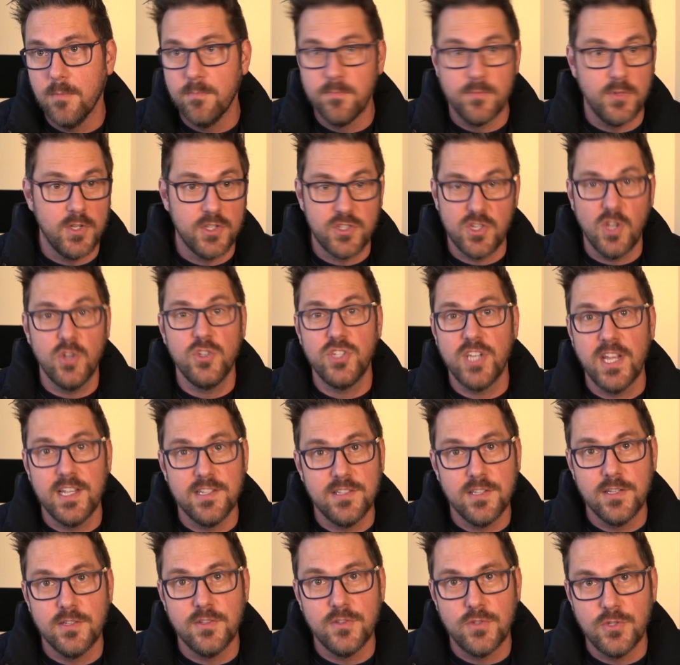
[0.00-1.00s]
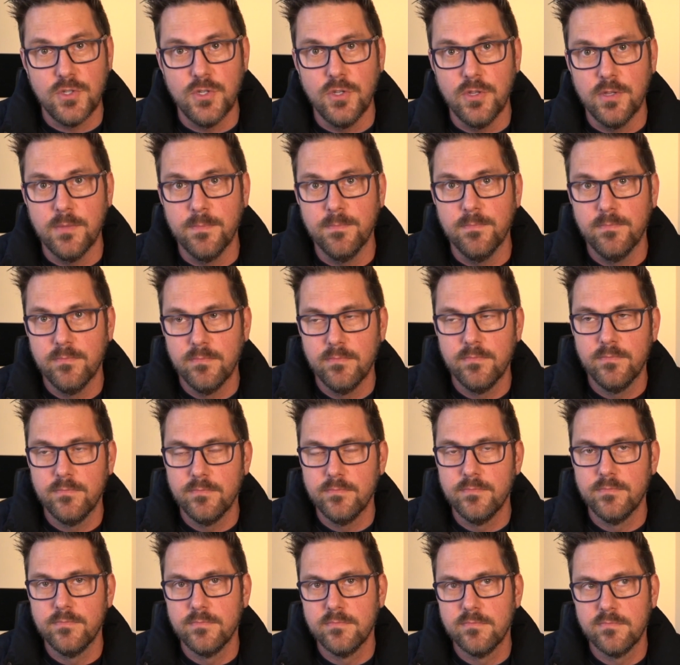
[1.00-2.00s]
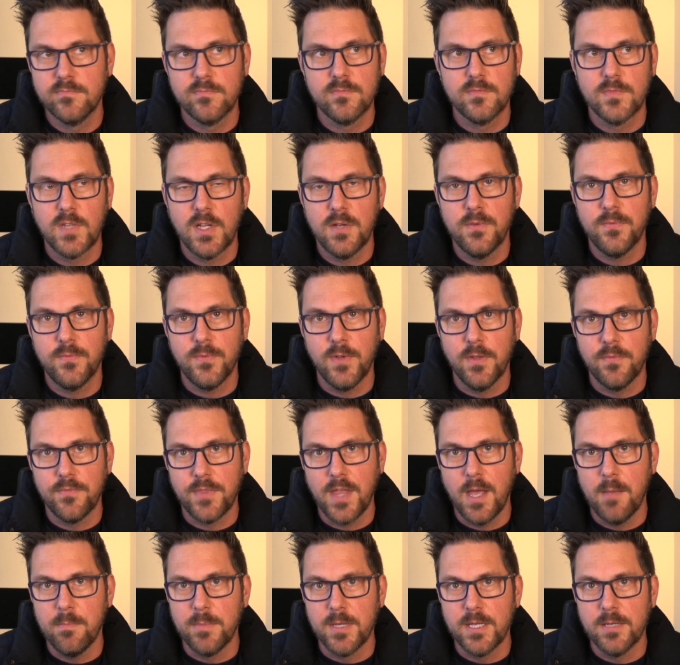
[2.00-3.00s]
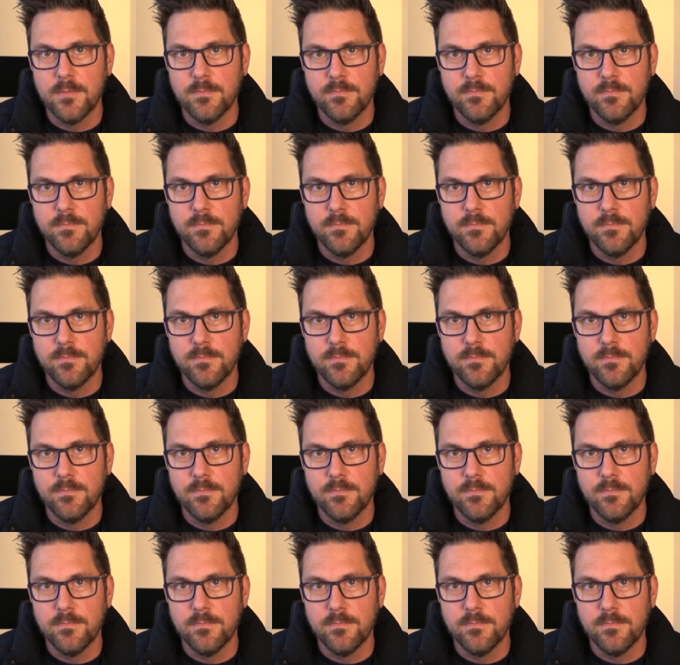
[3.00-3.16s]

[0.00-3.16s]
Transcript: associated to them. Fluff that bit.